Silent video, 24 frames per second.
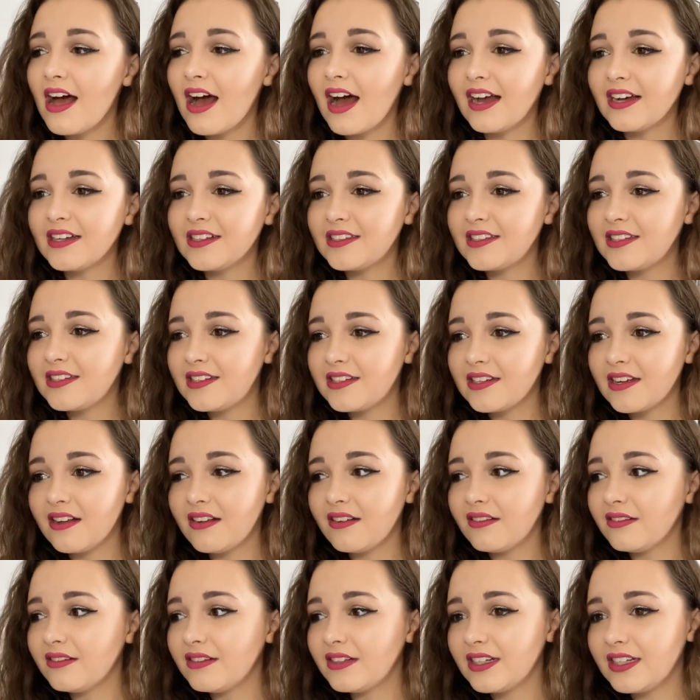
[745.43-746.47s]
I
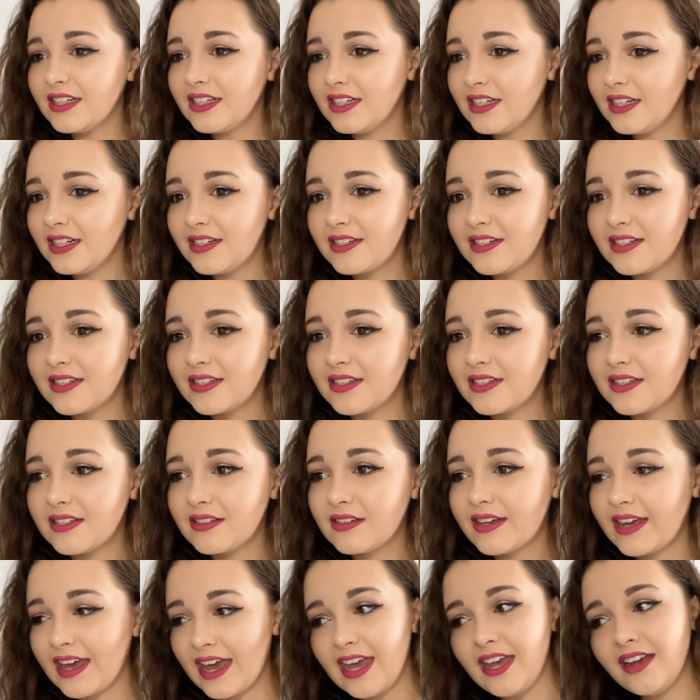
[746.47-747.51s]
still eat
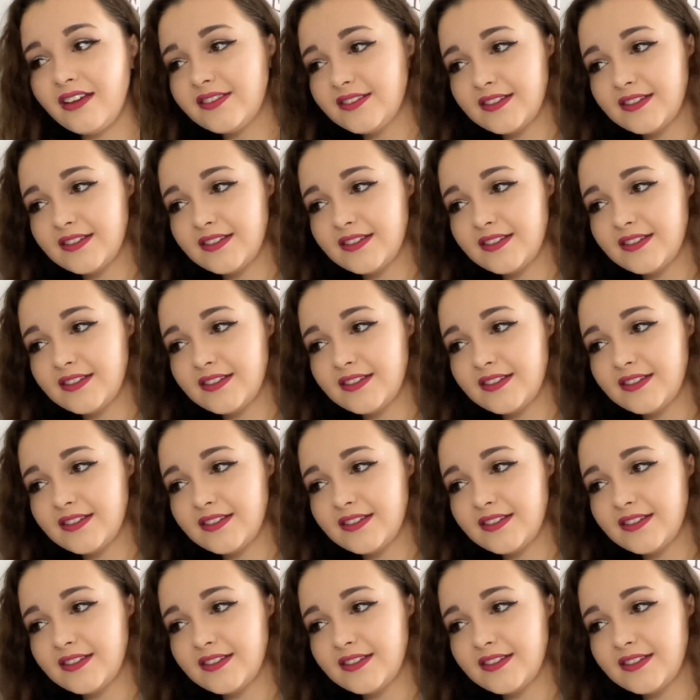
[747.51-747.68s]
cake